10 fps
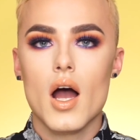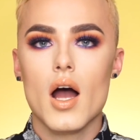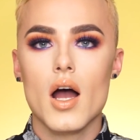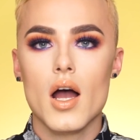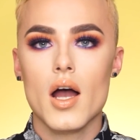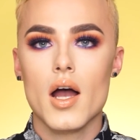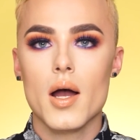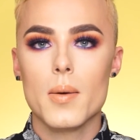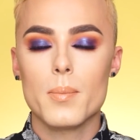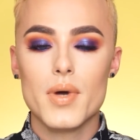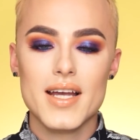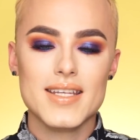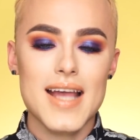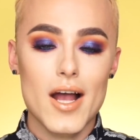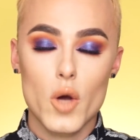But
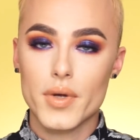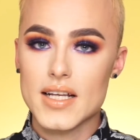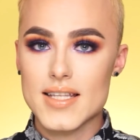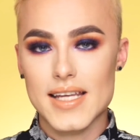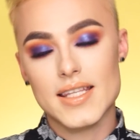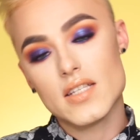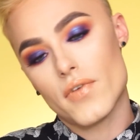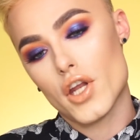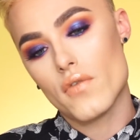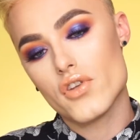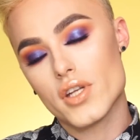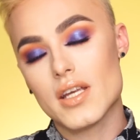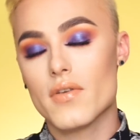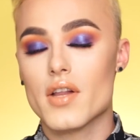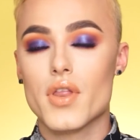yeah, I hope you guys liked this video. If you did,
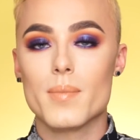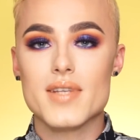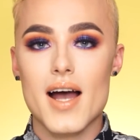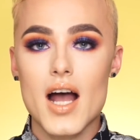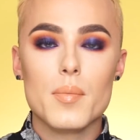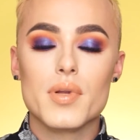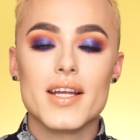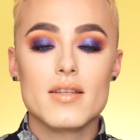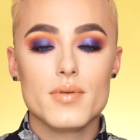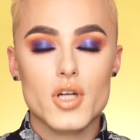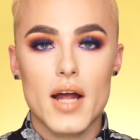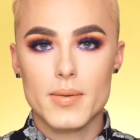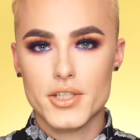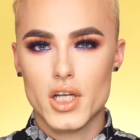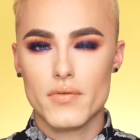give it a thumbs up. Please subscribe to
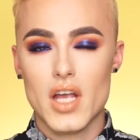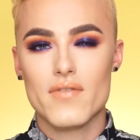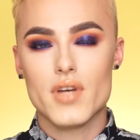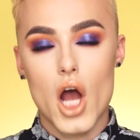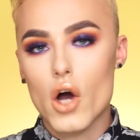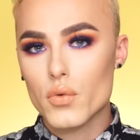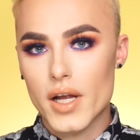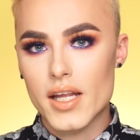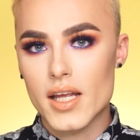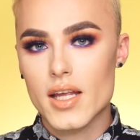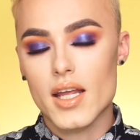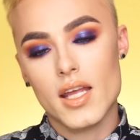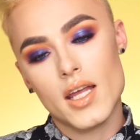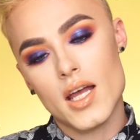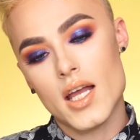my channel if you have not already,
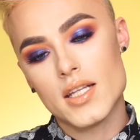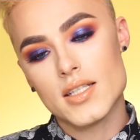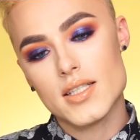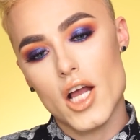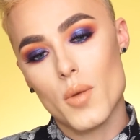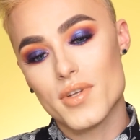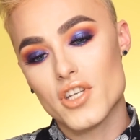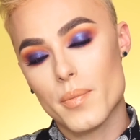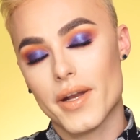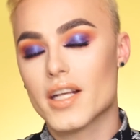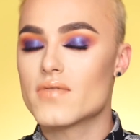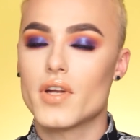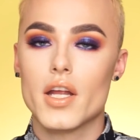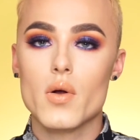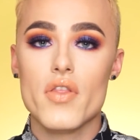and I hope to see you in my next
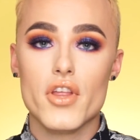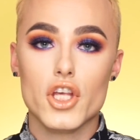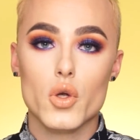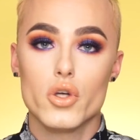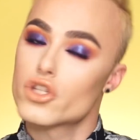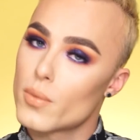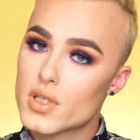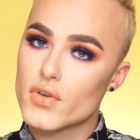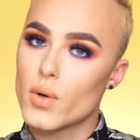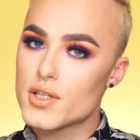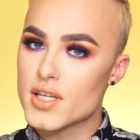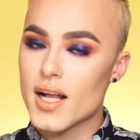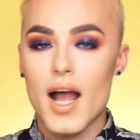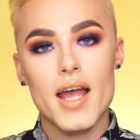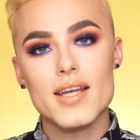video. Thank you so much for watching,
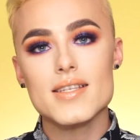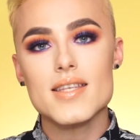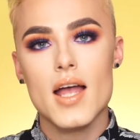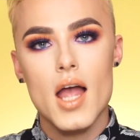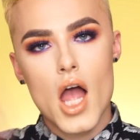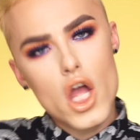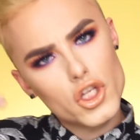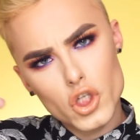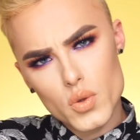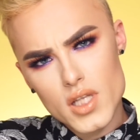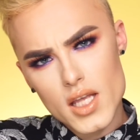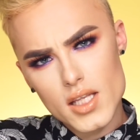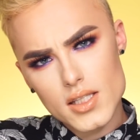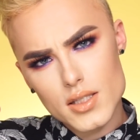guys. Deuces.